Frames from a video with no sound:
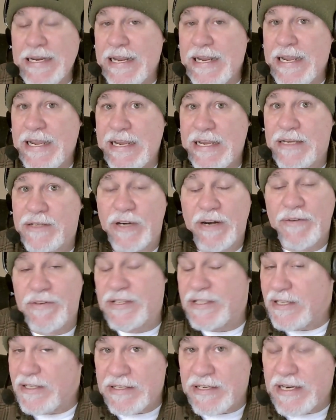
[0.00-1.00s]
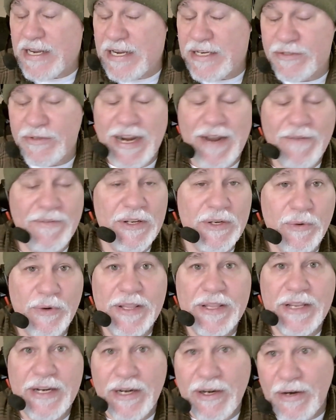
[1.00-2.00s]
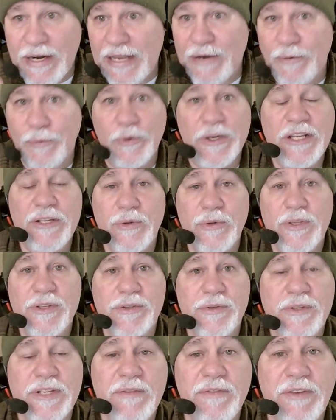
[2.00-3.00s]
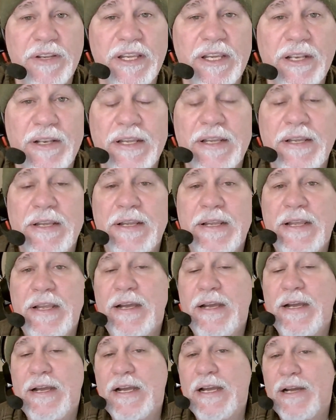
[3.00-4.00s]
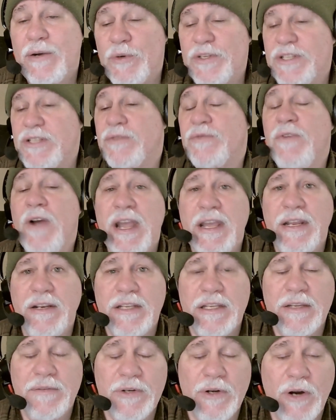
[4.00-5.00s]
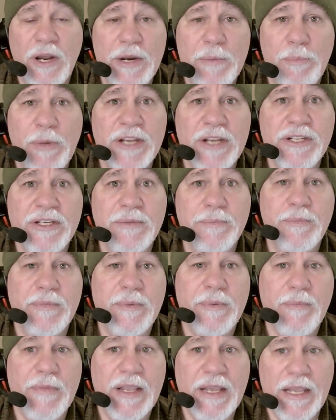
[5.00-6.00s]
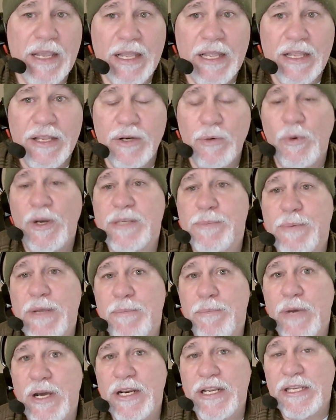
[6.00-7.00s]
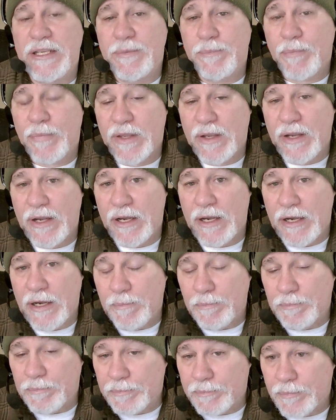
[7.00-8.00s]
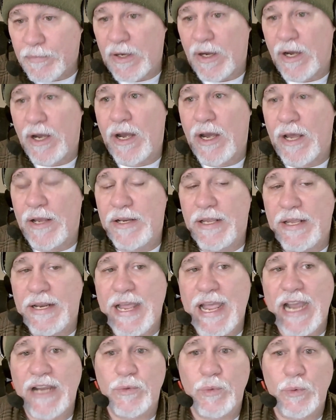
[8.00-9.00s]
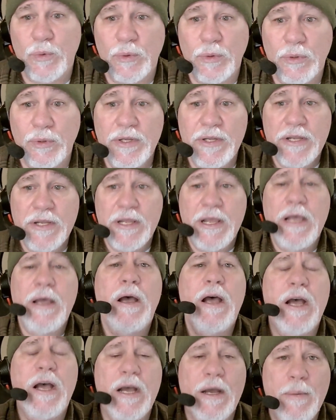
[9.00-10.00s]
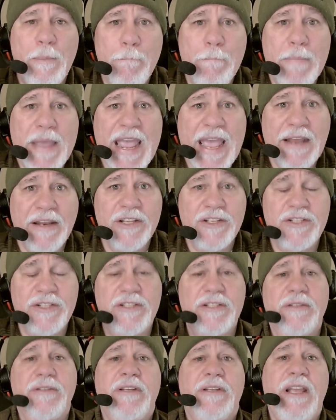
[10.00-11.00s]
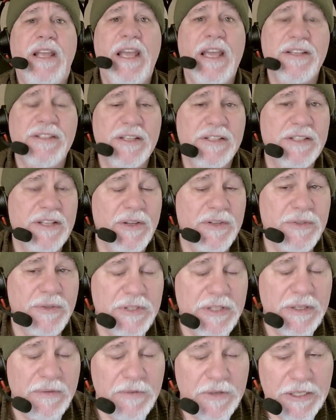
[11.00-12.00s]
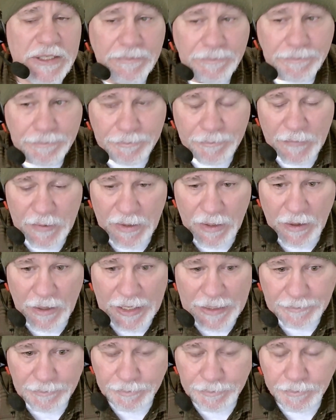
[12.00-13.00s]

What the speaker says: days or every 60 days, you're having to go in there and redo the certificate, which is fine if you're on a budget and you don't want to spend money on an actual managed SSL certificate. All right.